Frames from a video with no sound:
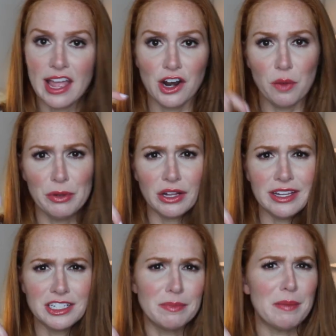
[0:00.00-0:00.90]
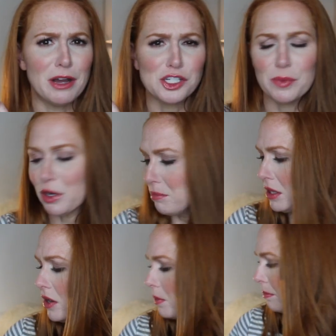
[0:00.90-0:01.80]
and I'll put a link to my Poshmark
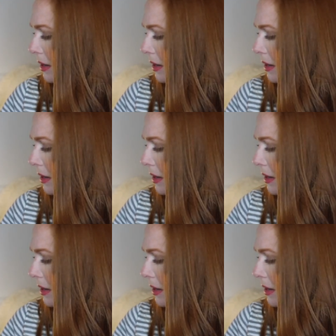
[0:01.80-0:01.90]
below.